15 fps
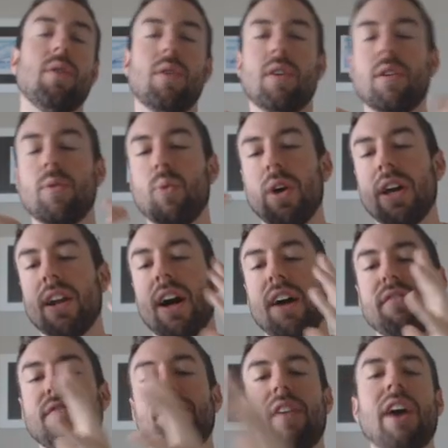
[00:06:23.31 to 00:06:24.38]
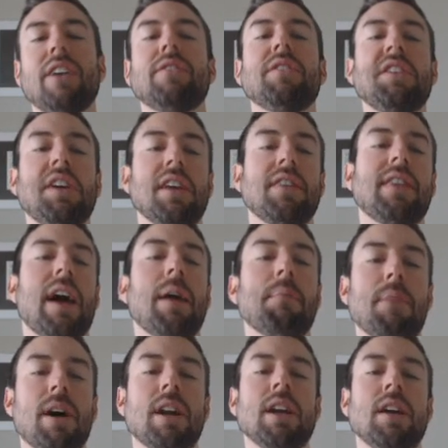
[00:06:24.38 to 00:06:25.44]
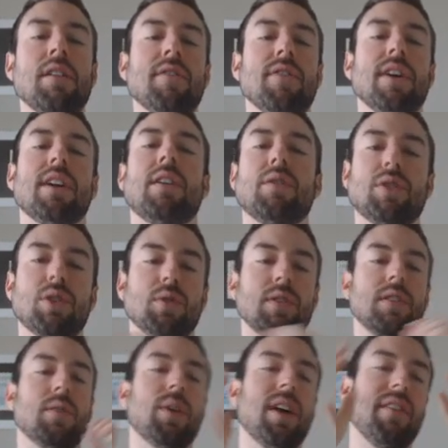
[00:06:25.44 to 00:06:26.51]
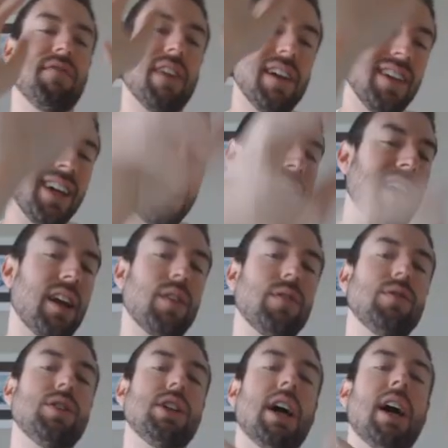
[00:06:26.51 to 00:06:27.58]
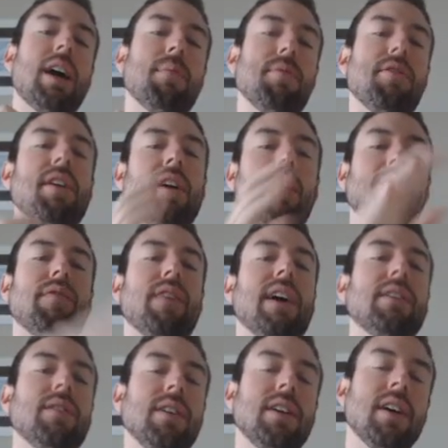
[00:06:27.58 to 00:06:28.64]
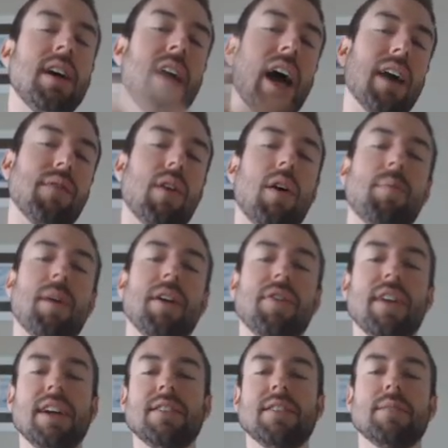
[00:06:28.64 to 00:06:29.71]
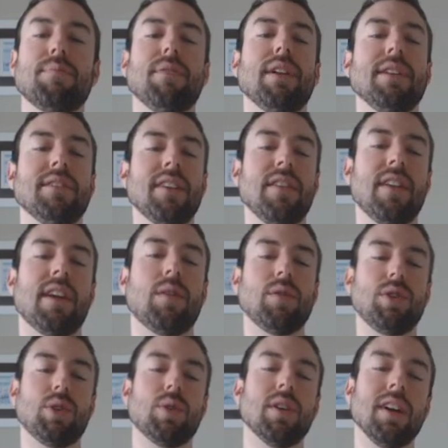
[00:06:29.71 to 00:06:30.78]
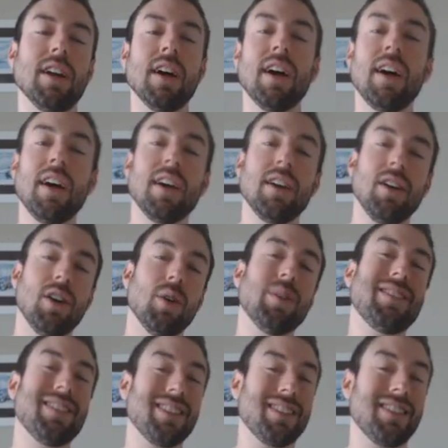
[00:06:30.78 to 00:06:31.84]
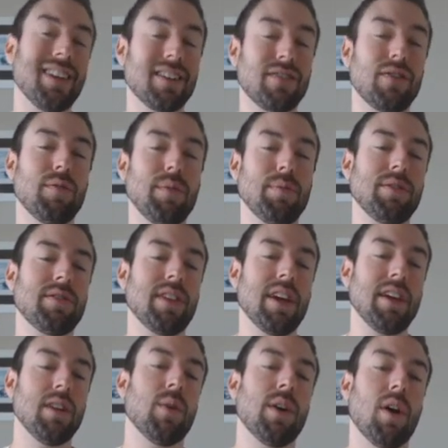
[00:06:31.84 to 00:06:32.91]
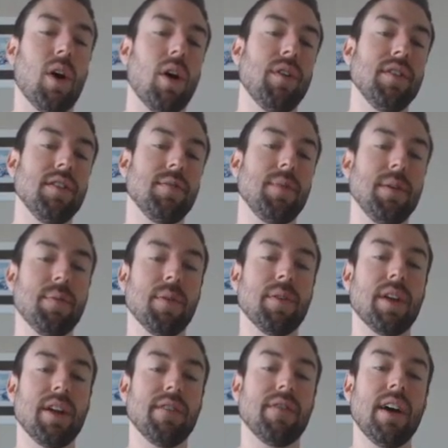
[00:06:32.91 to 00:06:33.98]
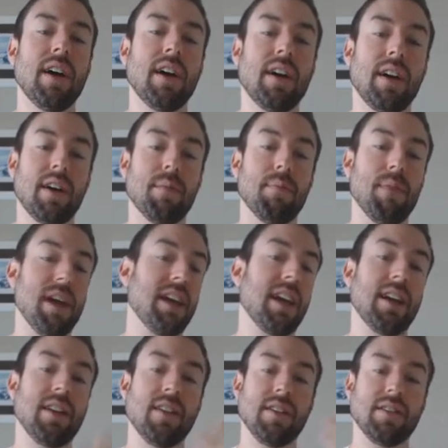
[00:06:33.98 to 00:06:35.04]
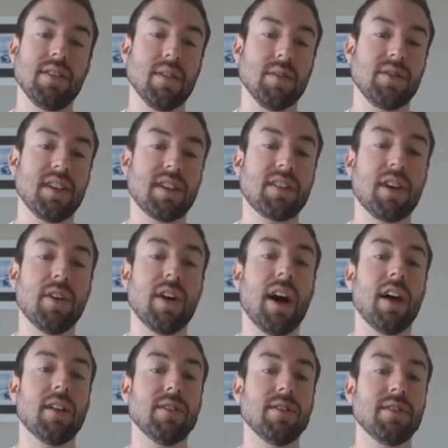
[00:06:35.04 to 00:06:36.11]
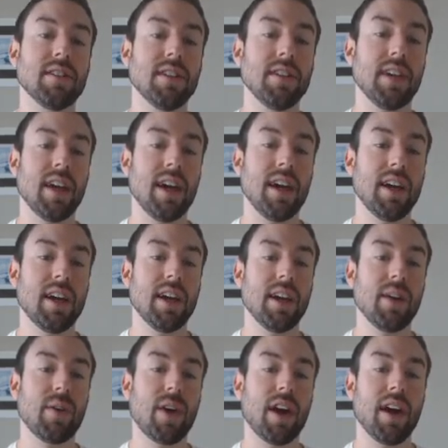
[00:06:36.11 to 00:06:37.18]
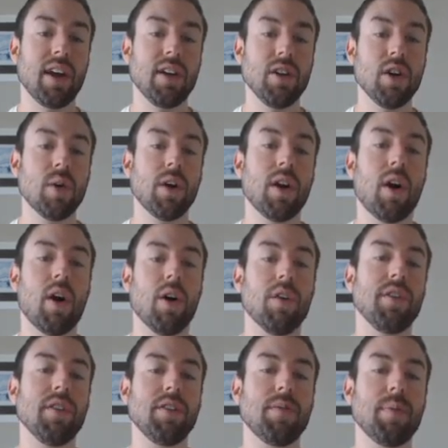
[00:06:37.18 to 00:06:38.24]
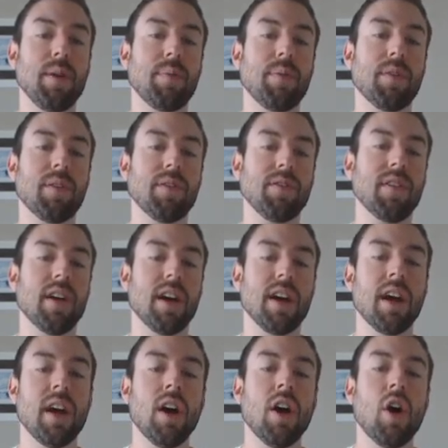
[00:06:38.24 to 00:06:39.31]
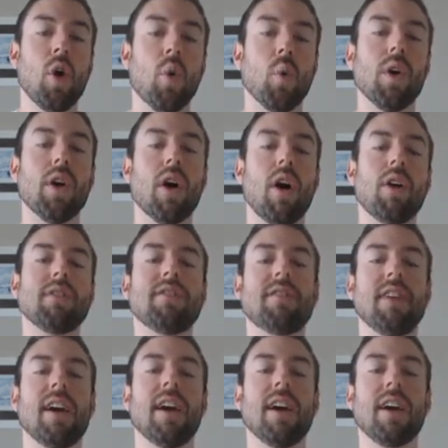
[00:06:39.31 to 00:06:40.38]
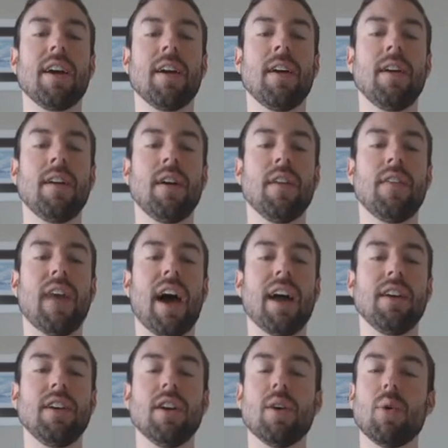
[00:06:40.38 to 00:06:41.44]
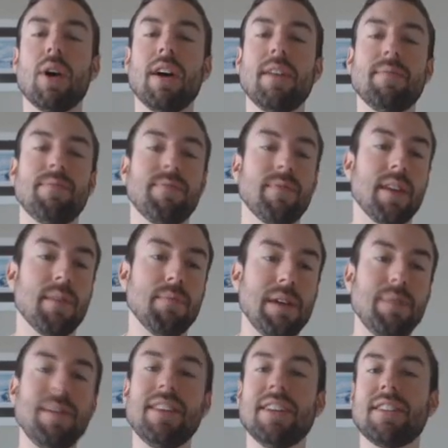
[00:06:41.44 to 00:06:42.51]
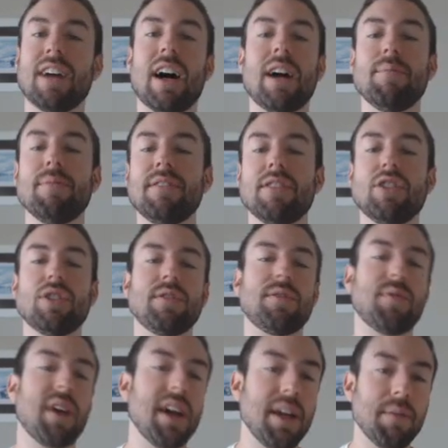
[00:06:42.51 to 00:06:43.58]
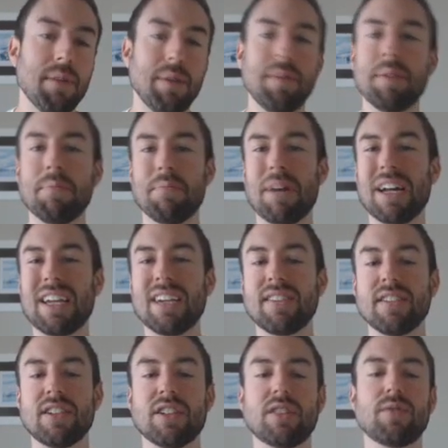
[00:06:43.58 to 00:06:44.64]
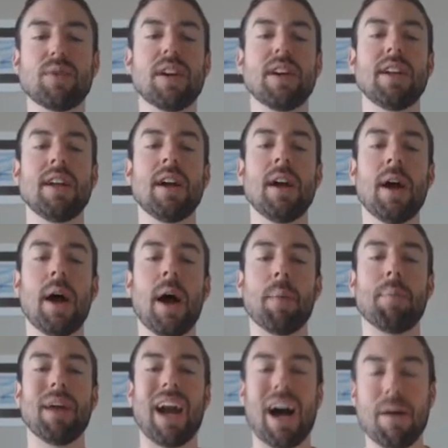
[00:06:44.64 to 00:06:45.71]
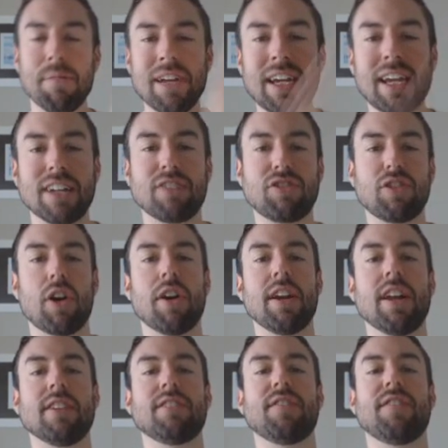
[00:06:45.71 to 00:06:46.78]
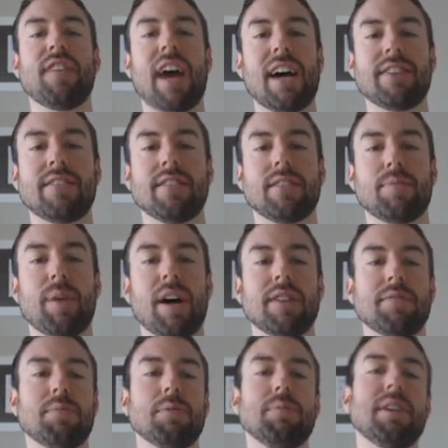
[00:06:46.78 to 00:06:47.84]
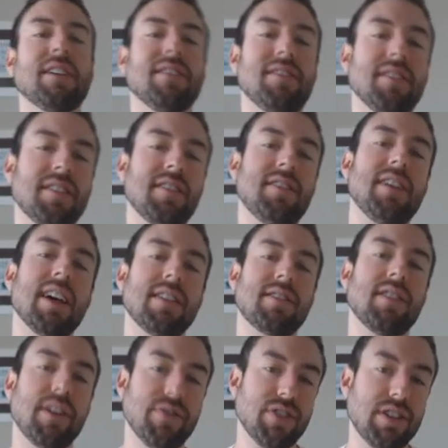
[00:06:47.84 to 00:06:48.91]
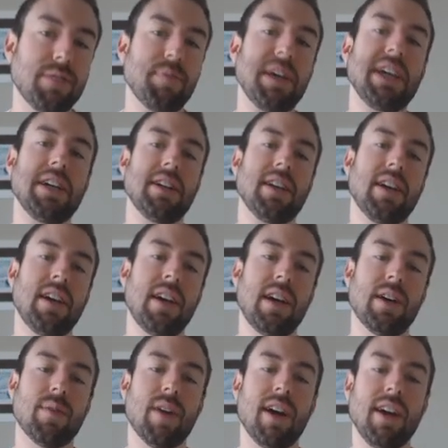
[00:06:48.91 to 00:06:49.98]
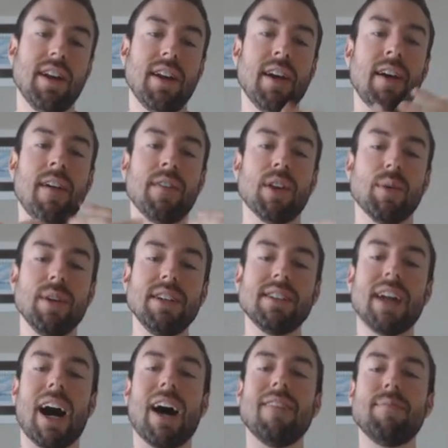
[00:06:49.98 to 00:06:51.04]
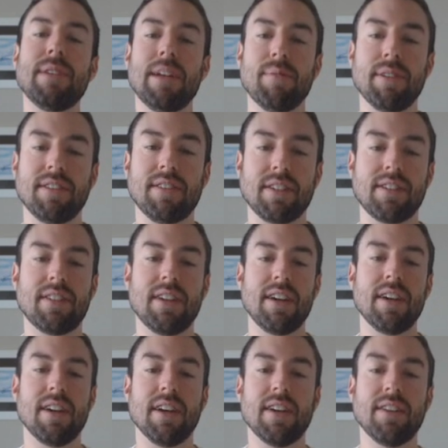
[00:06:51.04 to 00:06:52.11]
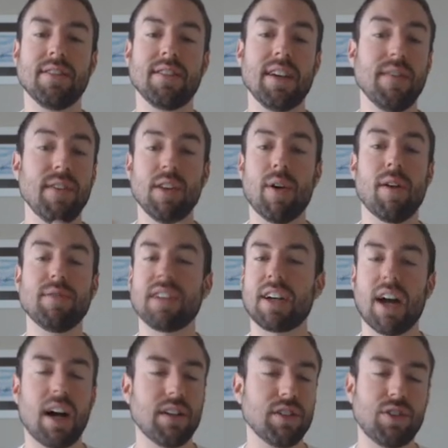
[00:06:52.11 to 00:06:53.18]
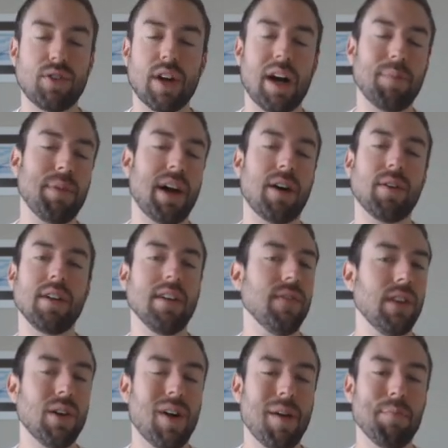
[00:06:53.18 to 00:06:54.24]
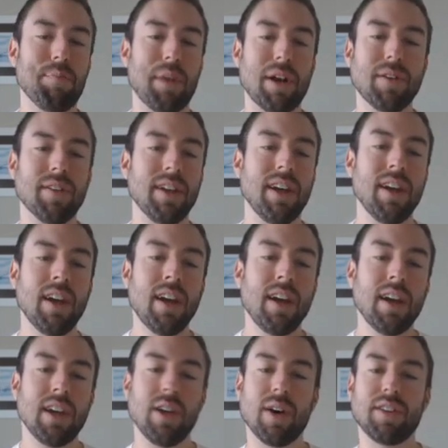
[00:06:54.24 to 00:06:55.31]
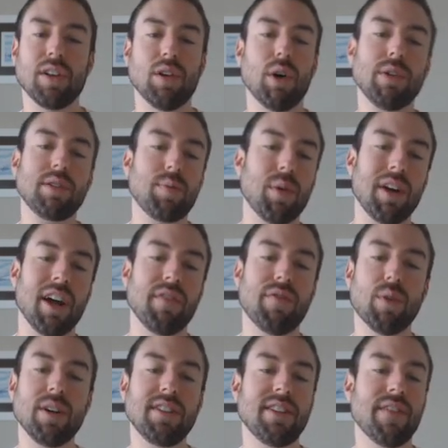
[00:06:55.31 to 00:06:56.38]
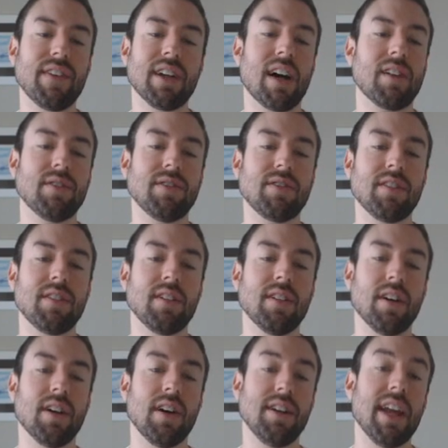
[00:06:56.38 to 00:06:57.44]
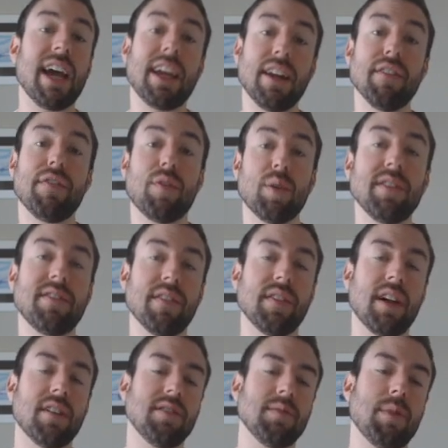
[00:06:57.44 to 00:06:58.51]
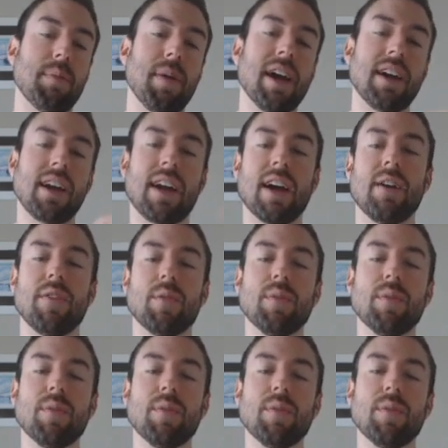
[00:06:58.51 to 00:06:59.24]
Or when I finally get that money, then I'll join. Or when I finally get that other job, then I'll finally have all my things in place and then I'll join. You know what successful people say? You know what all these people that have making these, you know, $600 in a day, okay? You know what all these people are saying? We're all saying that, you know what? Maybe the time isn't just right, maybe the money isn't just right, but I'm going to get started as fast as possible because success loves speed right? The reason I've been able to succeed is even though I was a college dropout, even though I barely, you know, at the lowest point, I had $47, a uh, negative $47 in my bank account.